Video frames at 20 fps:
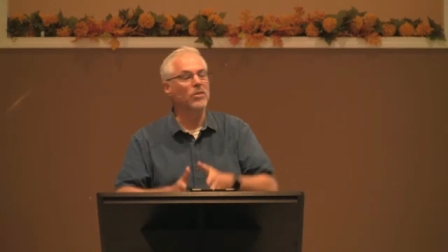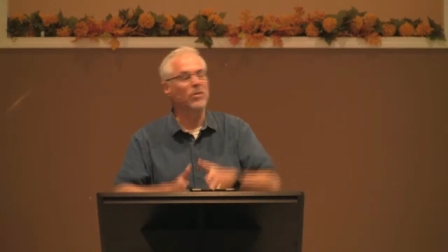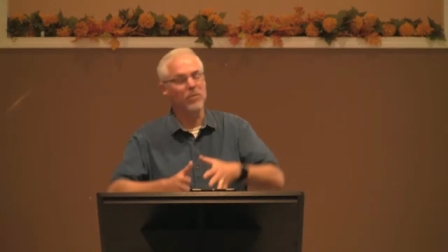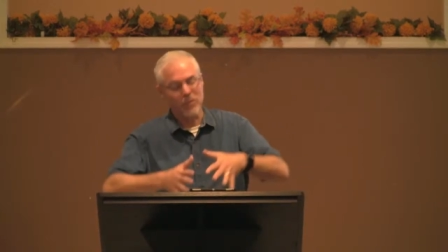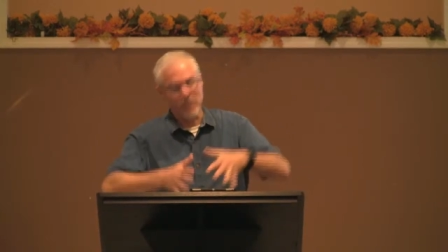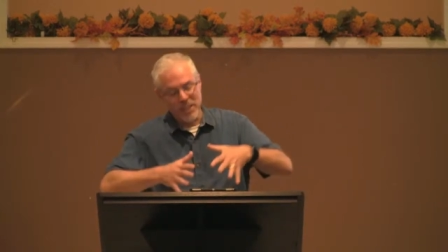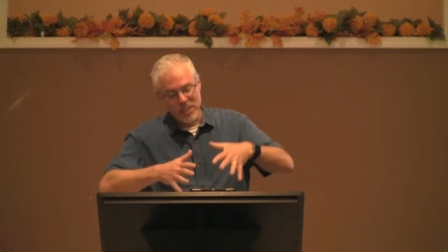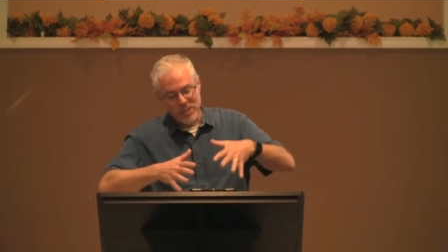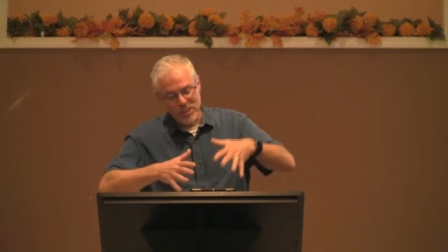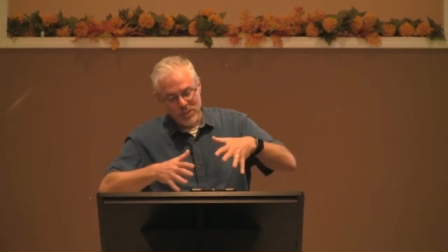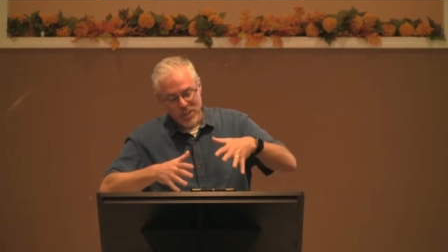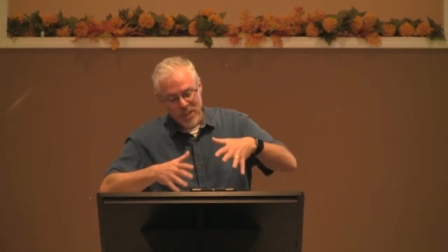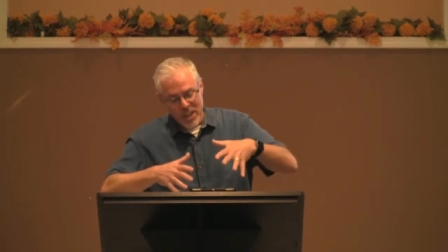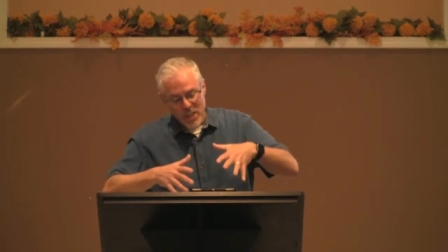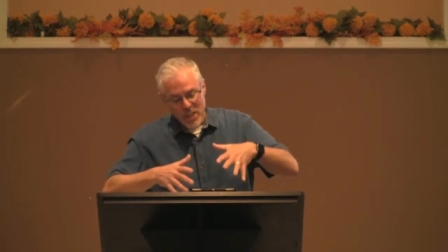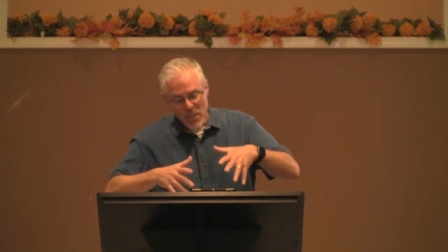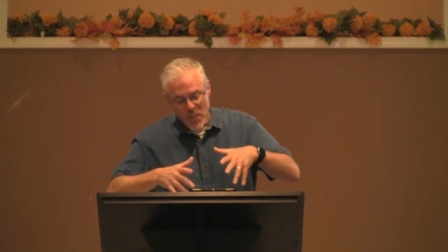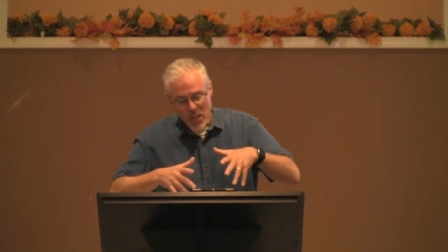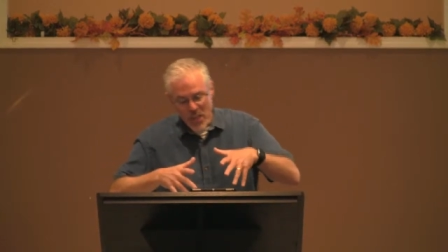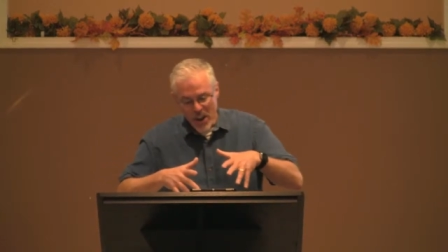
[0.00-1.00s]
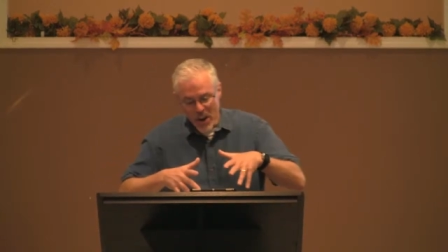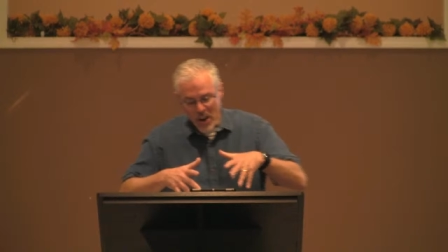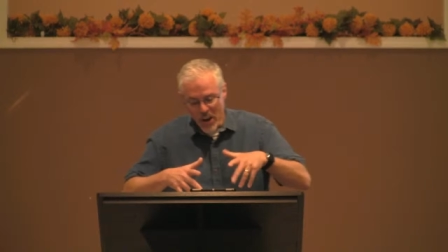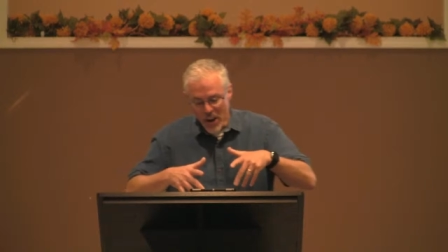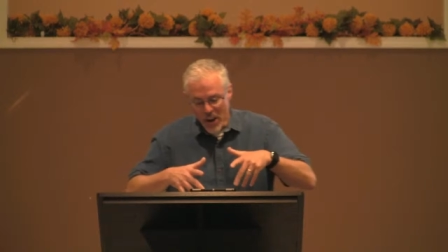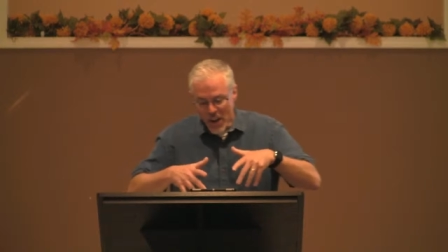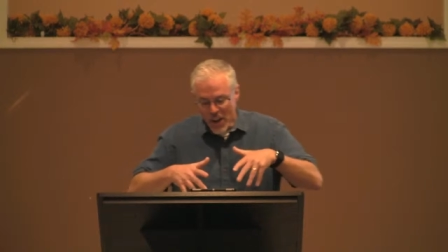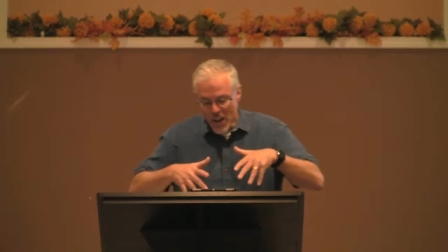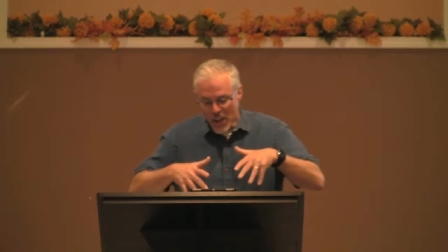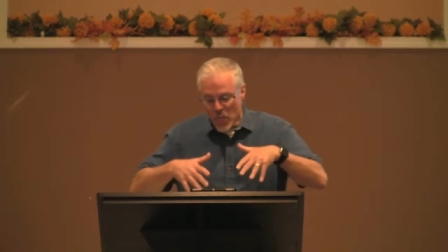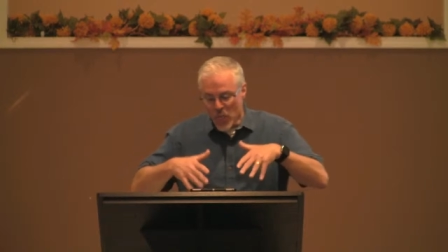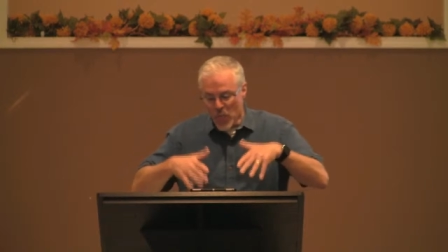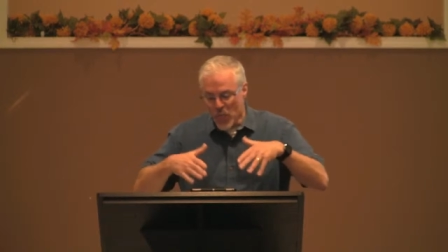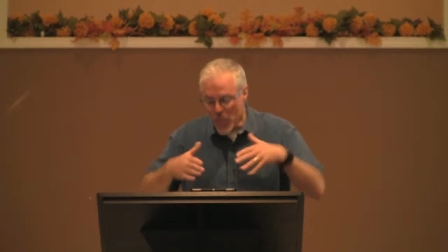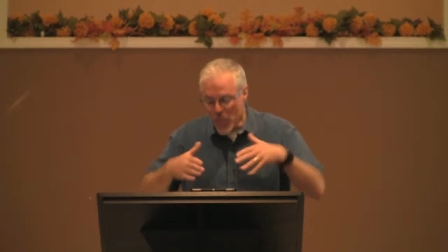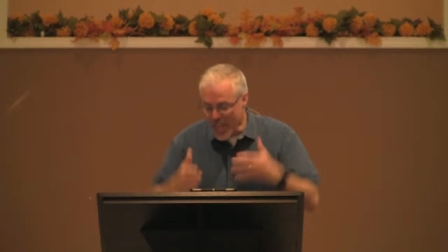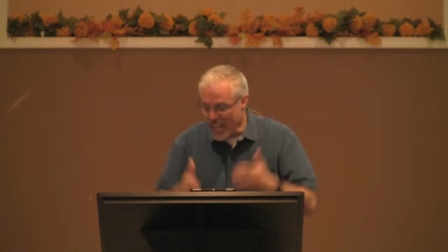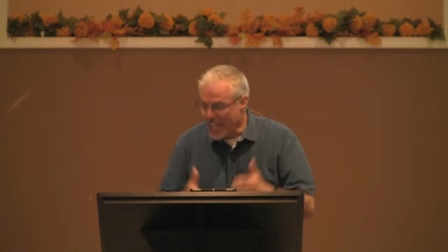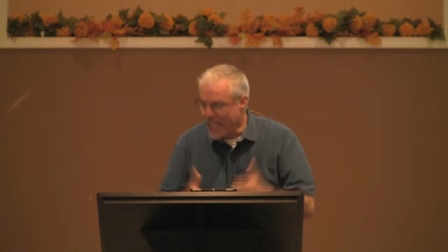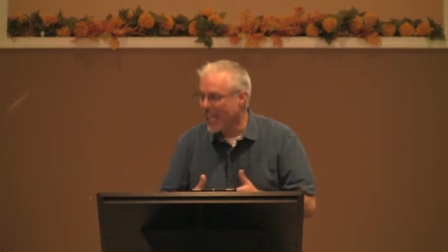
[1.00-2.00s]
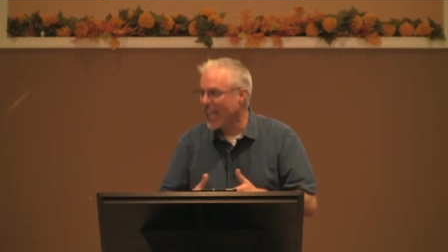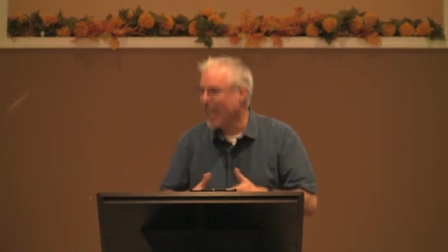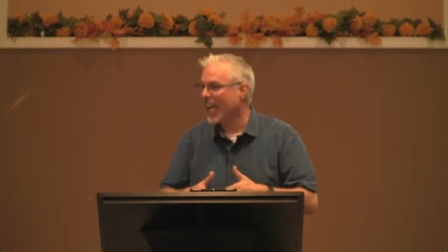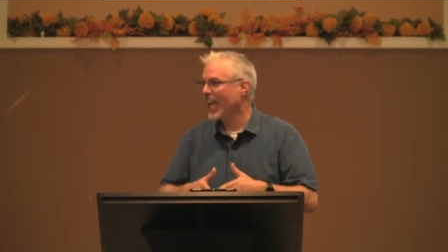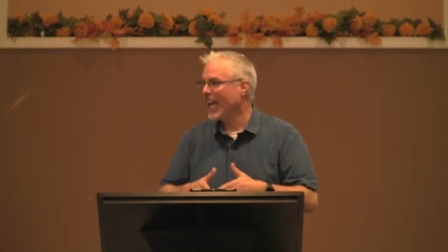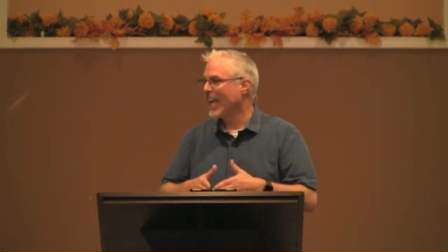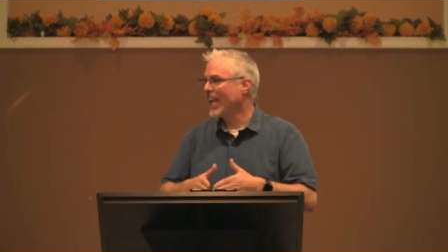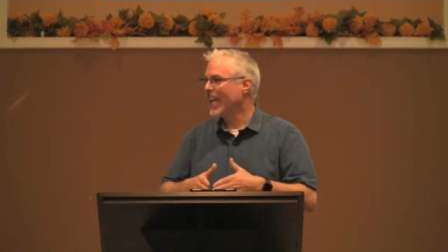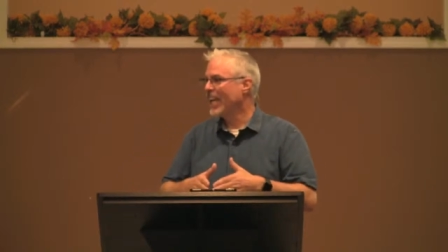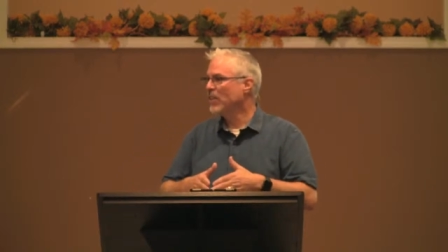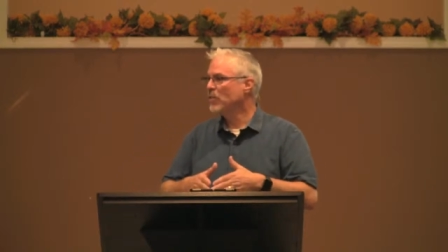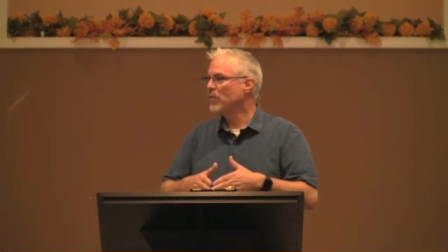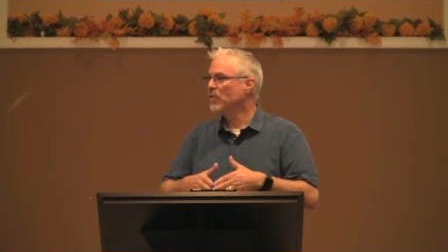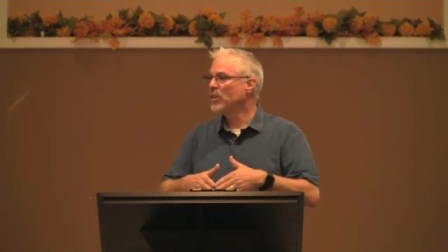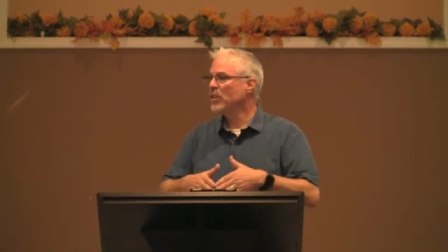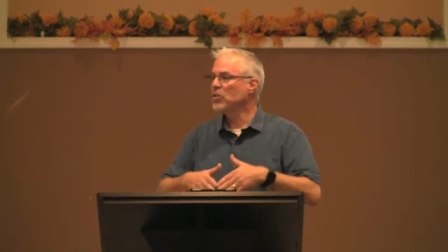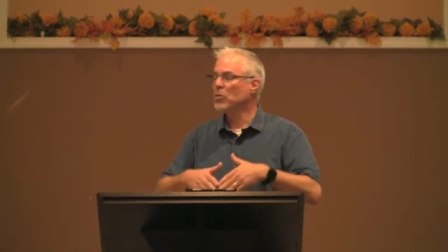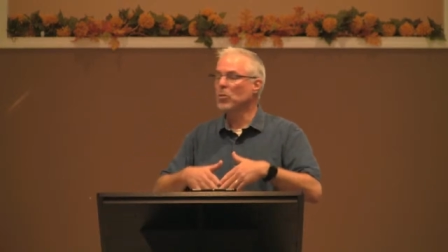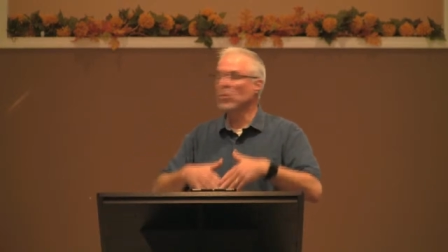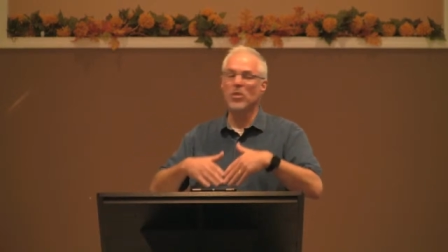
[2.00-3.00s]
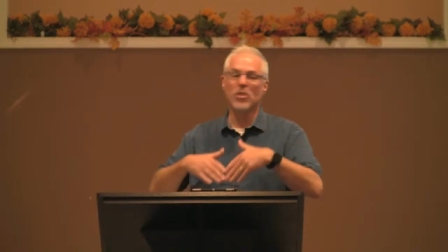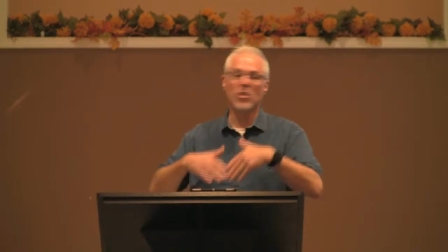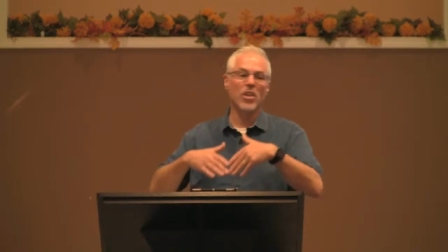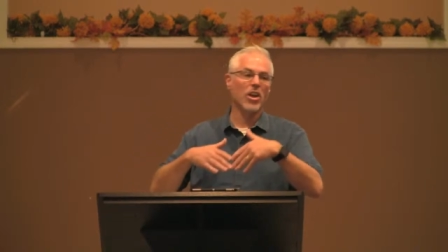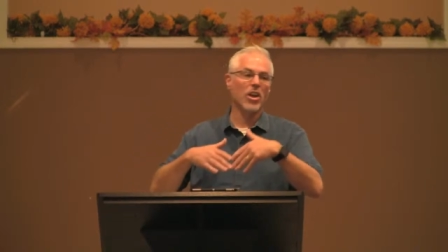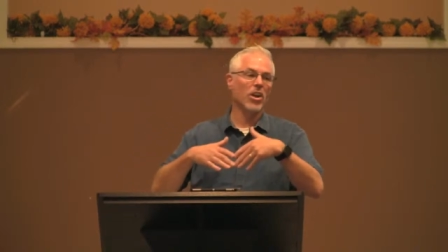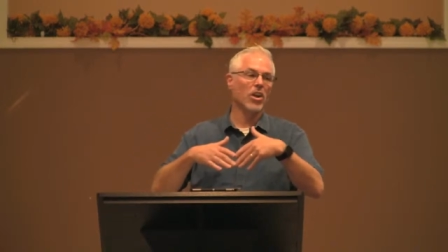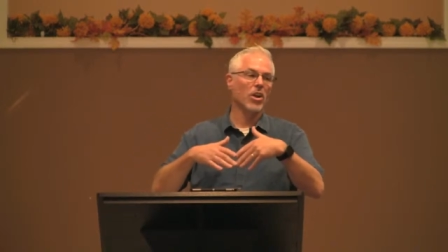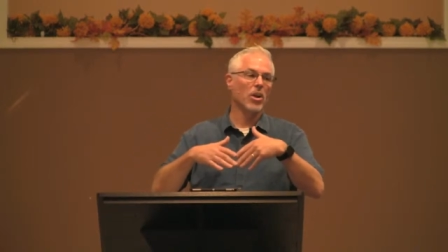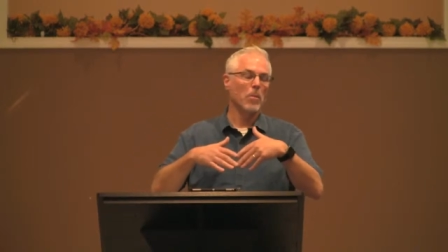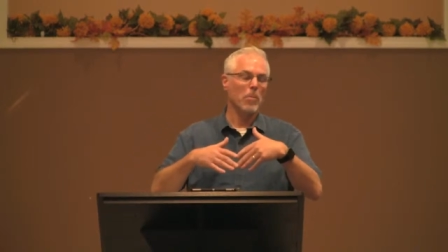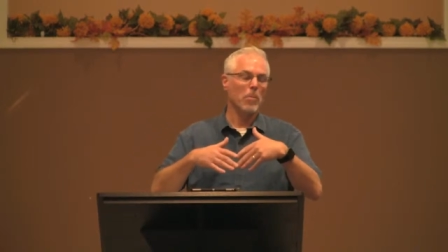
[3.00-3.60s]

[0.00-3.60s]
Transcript: It fits their thinking. It fits with their